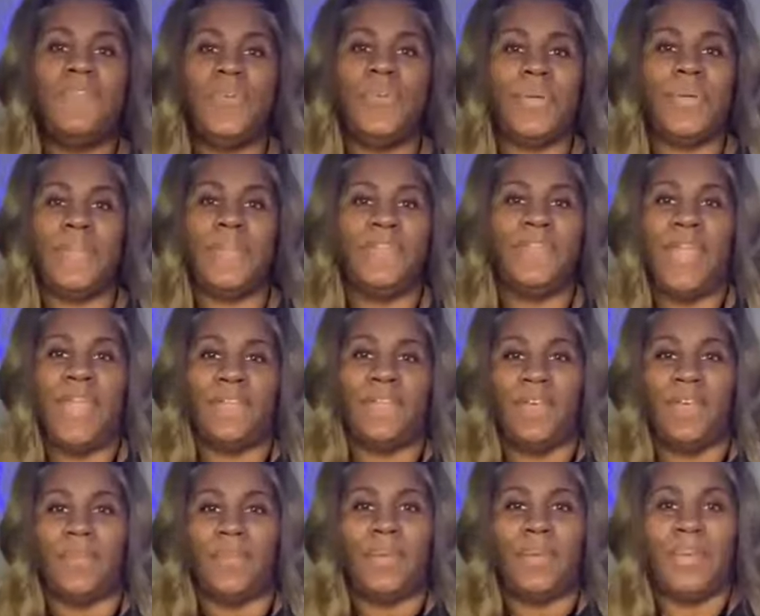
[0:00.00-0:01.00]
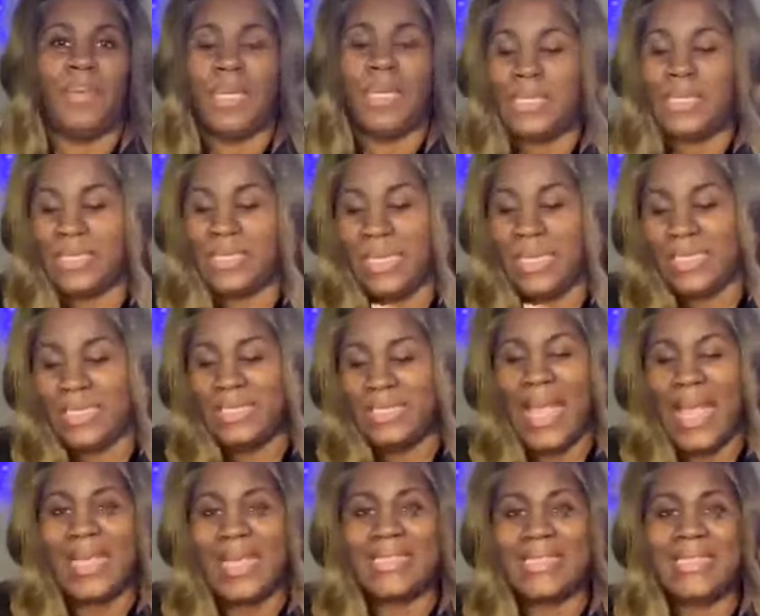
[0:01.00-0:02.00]
get the full effect from it because it's
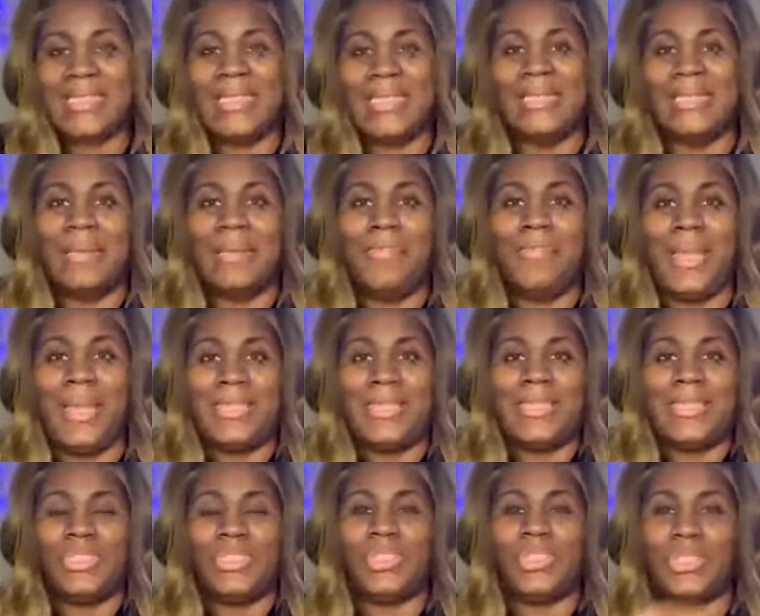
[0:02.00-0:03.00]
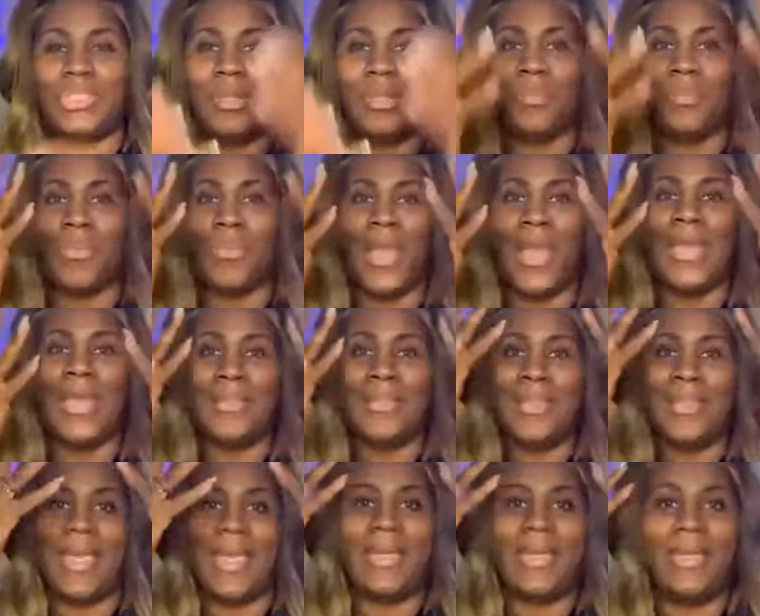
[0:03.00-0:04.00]
not sending the message to the
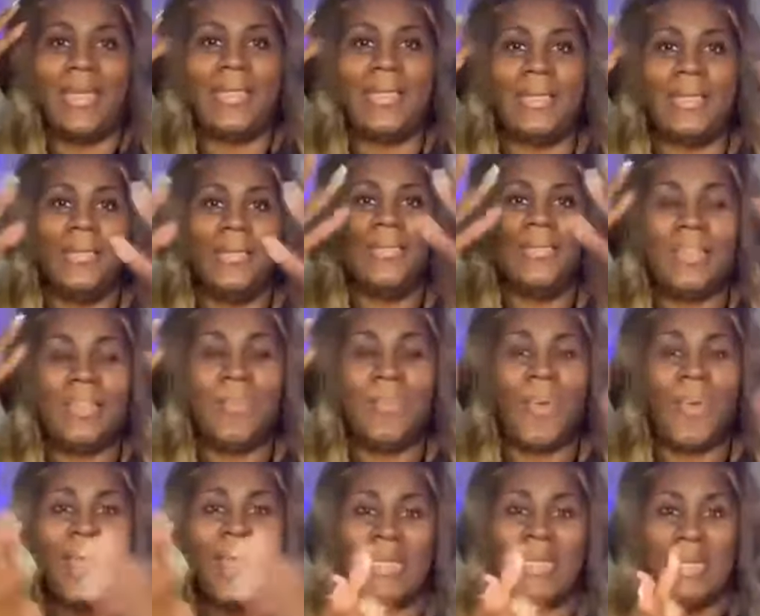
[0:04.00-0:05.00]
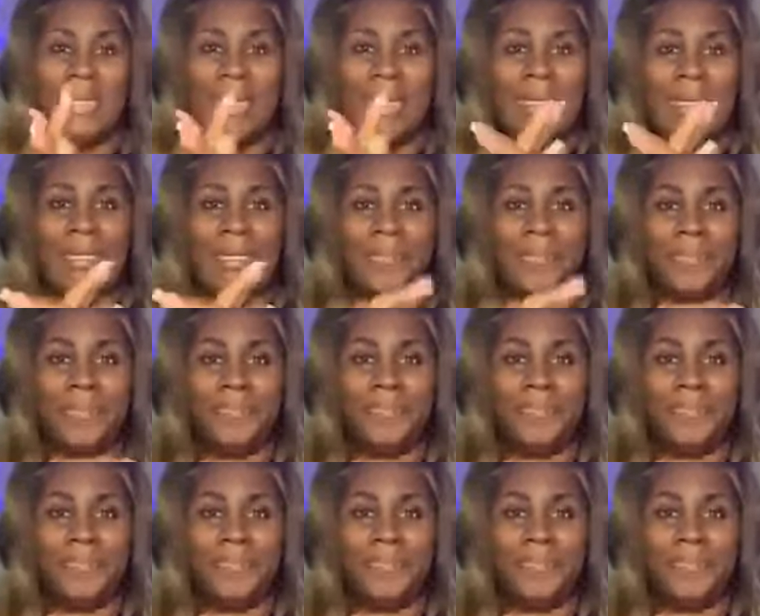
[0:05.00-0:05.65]
brain that the brain needs.